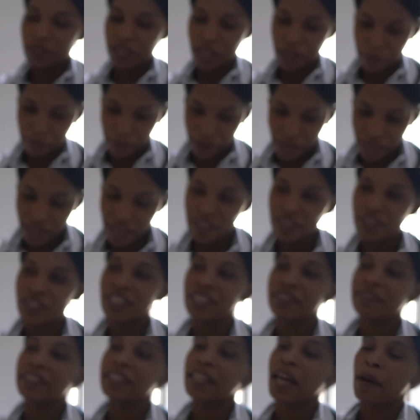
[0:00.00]
we can work
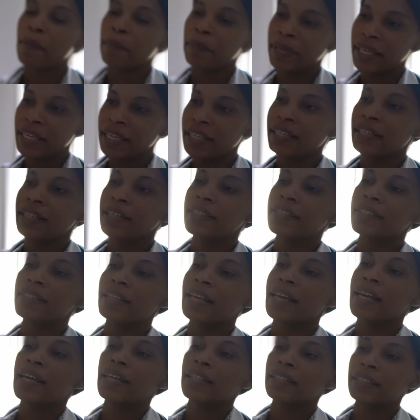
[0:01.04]
together to reduce the
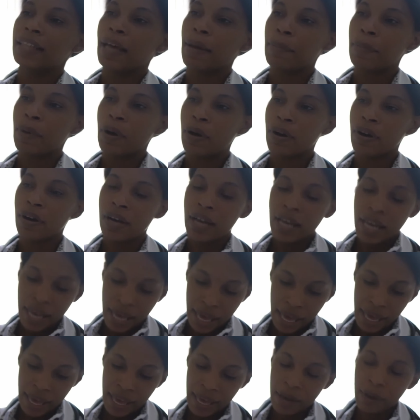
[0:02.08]
burden of colon cancer and
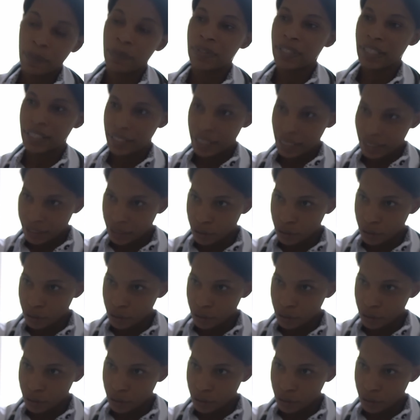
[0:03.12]
save lives.